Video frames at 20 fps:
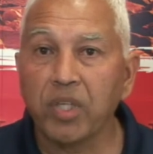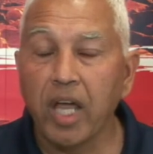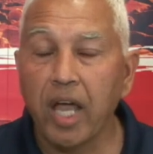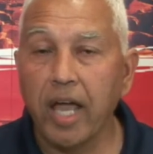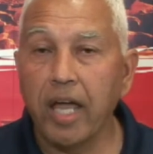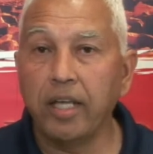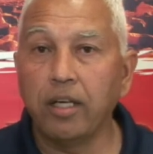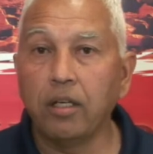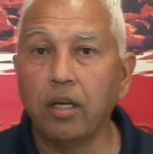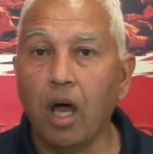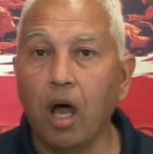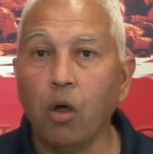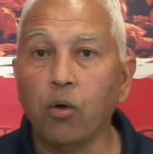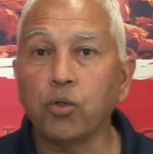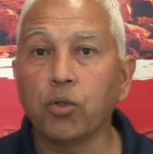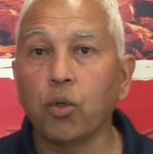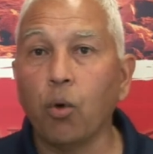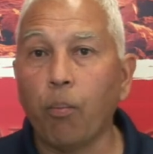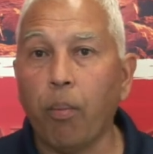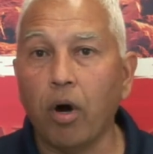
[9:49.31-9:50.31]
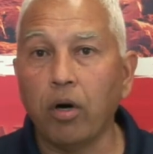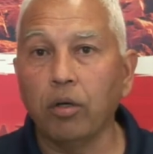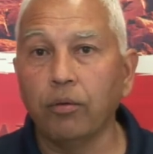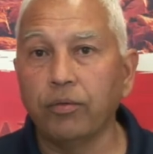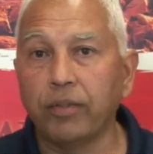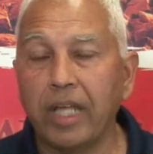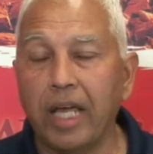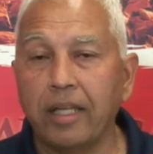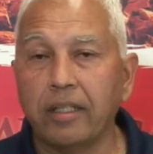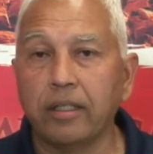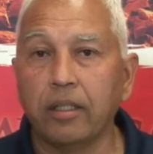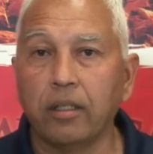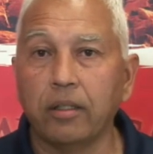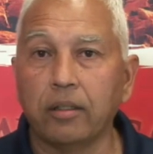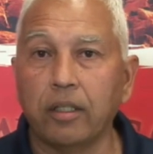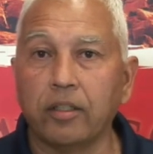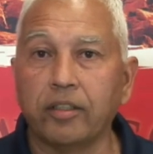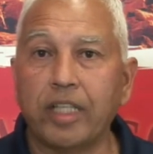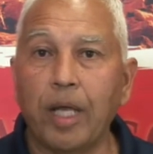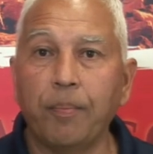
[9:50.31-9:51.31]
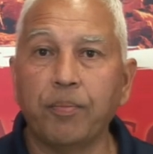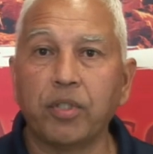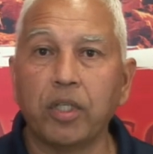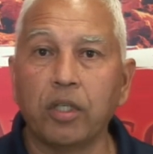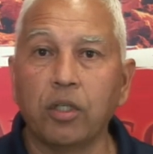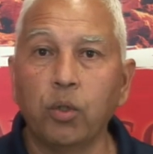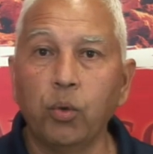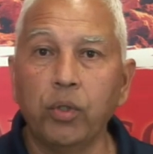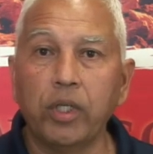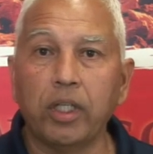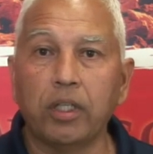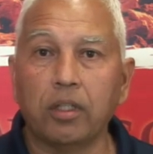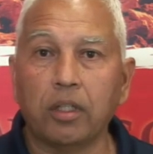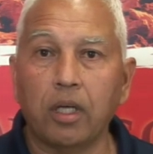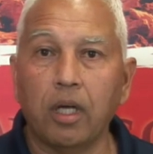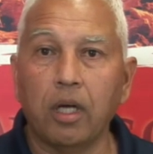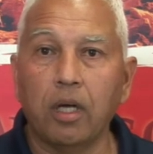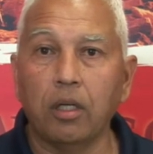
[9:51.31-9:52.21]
And also part of that, the steps included